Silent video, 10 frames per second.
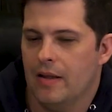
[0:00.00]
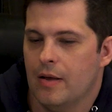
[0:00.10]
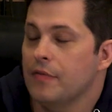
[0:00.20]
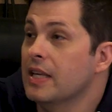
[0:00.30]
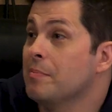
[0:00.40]

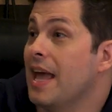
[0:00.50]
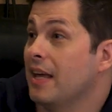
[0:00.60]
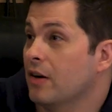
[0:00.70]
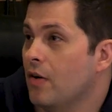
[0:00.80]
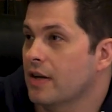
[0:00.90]
You have to
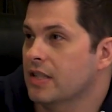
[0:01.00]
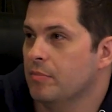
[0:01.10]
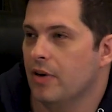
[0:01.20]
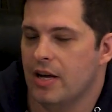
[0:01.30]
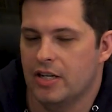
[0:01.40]
make it across the
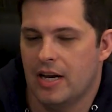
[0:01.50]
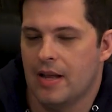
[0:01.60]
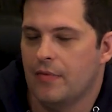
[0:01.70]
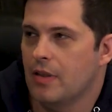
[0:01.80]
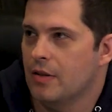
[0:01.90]
bridge, and
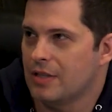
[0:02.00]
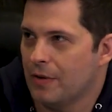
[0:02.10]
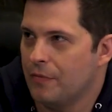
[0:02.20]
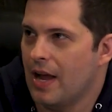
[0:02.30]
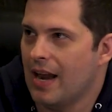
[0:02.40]
there's
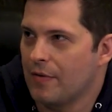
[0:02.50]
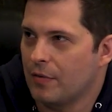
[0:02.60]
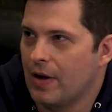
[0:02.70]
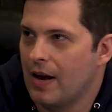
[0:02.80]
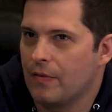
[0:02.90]
like fight
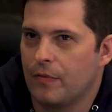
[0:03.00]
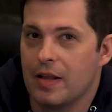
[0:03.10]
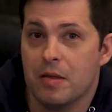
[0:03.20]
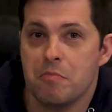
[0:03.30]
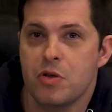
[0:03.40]
after fight after
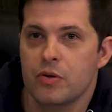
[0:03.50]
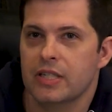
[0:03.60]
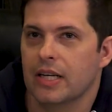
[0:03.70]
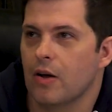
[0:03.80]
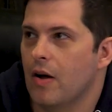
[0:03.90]
fight. The
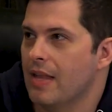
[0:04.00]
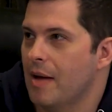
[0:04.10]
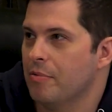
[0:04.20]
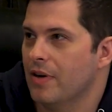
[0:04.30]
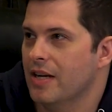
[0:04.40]
music on
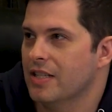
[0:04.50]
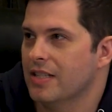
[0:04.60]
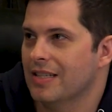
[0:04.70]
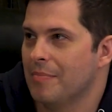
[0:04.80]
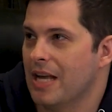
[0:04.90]
that bridge
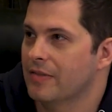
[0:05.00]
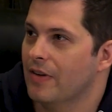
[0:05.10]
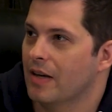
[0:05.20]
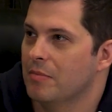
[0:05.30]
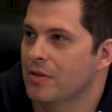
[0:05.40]
is the best
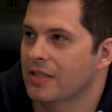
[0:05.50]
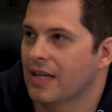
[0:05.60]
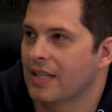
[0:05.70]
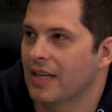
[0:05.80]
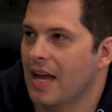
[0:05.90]
fucking
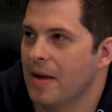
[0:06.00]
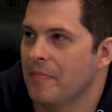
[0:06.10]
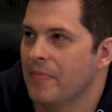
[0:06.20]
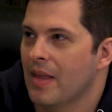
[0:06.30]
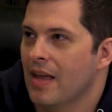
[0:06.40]
music in the game.